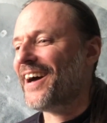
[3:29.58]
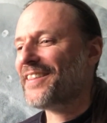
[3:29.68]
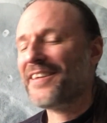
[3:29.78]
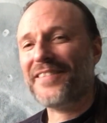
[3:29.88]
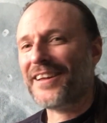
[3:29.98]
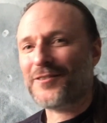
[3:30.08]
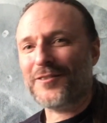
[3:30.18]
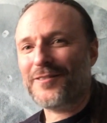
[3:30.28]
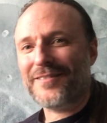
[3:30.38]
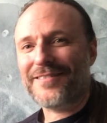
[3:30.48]
think
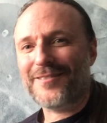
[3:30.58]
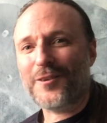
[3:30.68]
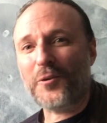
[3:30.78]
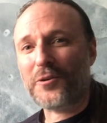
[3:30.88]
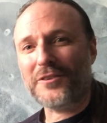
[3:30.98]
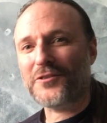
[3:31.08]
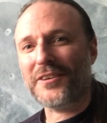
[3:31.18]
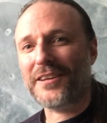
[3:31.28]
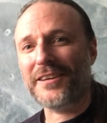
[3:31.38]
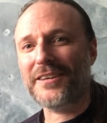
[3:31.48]
that's totally
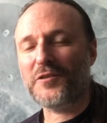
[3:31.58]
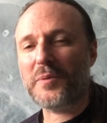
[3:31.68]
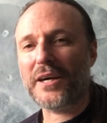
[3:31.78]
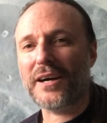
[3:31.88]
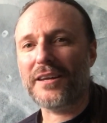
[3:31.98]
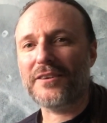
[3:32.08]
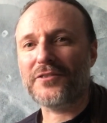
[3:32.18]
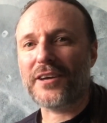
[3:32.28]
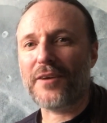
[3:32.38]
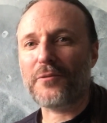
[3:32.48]
silly, to be
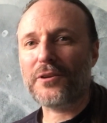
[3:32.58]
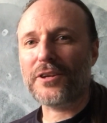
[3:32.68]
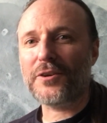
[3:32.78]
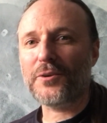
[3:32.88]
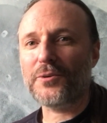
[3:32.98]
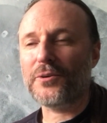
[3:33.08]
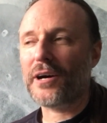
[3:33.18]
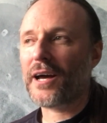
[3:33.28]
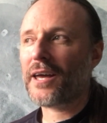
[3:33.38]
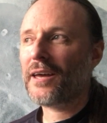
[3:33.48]
honest. I really do.
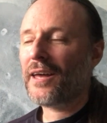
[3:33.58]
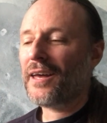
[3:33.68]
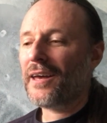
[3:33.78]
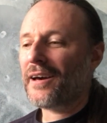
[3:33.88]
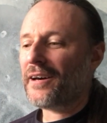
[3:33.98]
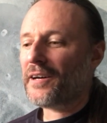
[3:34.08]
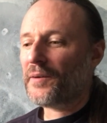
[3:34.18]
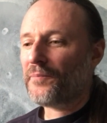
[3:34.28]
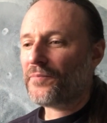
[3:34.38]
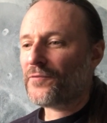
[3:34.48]

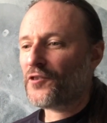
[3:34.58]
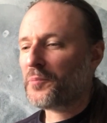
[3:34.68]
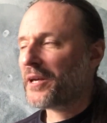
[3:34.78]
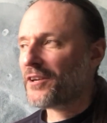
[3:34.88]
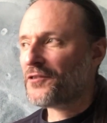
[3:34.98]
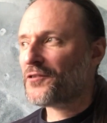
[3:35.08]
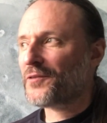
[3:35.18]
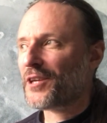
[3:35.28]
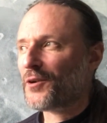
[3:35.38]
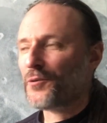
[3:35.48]
Just because,
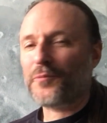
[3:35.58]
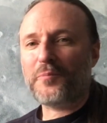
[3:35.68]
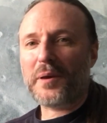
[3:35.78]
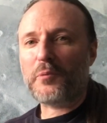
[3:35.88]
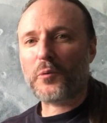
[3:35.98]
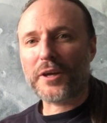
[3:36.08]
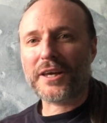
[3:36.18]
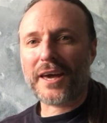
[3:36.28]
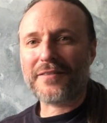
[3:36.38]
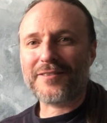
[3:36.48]
people want
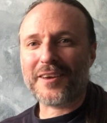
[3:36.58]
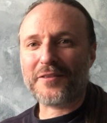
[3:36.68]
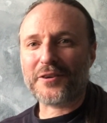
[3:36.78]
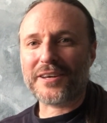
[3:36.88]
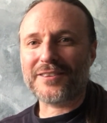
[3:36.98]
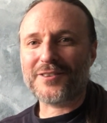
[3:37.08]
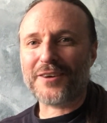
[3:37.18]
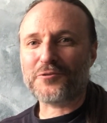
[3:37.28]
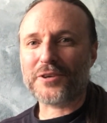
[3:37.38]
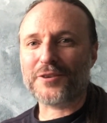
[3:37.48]
to take their kids
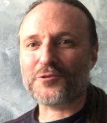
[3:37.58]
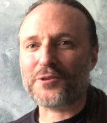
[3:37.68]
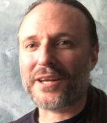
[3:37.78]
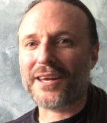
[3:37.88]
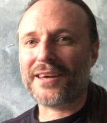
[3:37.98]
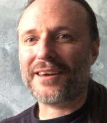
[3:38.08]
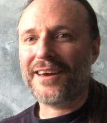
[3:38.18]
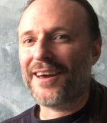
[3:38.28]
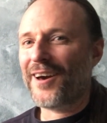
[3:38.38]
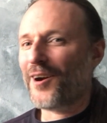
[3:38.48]
out trick-or-treating,
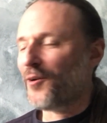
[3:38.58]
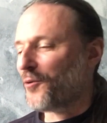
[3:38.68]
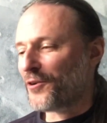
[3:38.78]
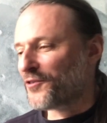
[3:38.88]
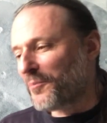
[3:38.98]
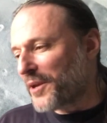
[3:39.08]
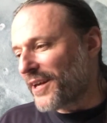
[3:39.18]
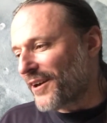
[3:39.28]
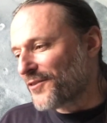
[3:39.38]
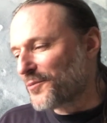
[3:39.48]
or somebody
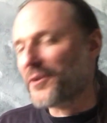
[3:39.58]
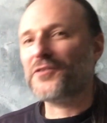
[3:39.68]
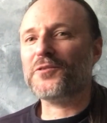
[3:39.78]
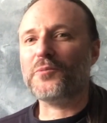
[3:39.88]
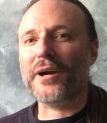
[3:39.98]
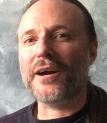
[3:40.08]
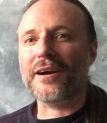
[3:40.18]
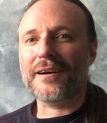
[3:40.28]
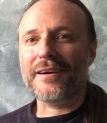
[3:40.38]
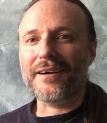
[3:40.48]
else wants to
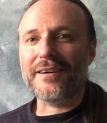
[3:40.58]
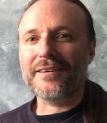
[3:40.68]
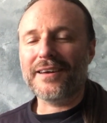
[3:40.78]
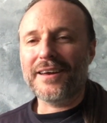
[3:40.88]
wear, a